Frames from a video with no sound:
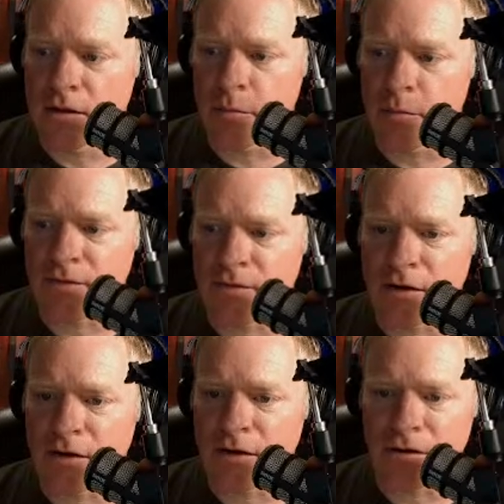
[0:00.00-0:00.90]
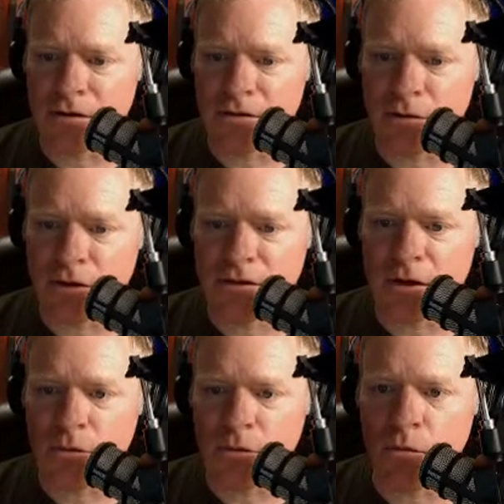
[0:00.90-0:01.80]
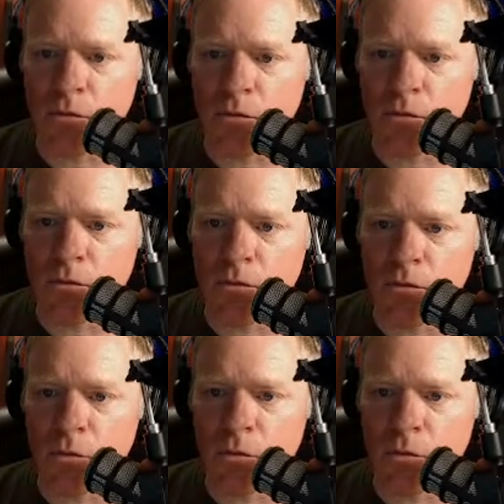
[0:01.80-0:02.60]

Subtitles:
of nose cones. I mean, it looks like we have one.